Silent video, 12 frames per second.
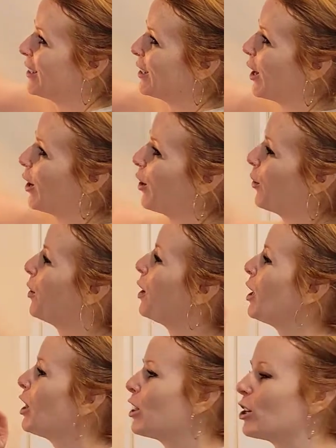So
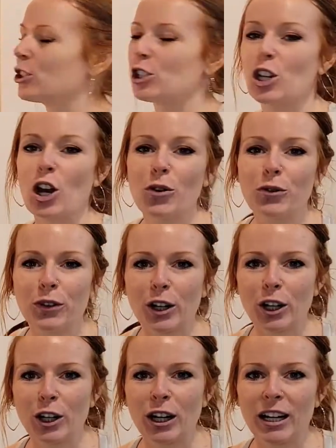there's no
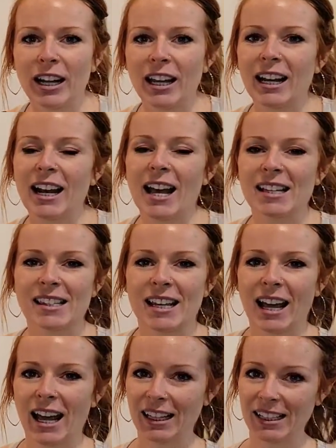flicker in it. It has
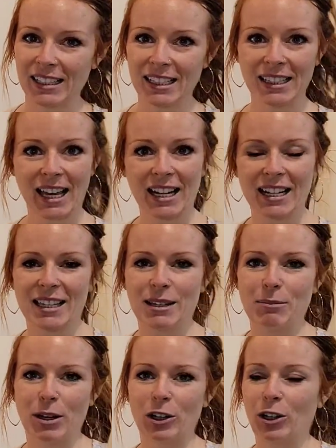that LED light in the
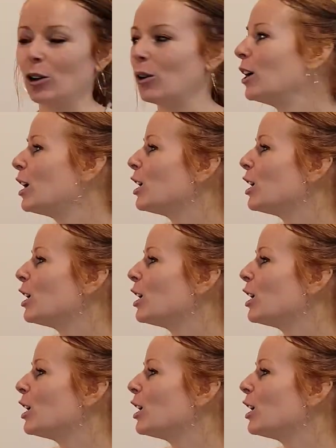middle.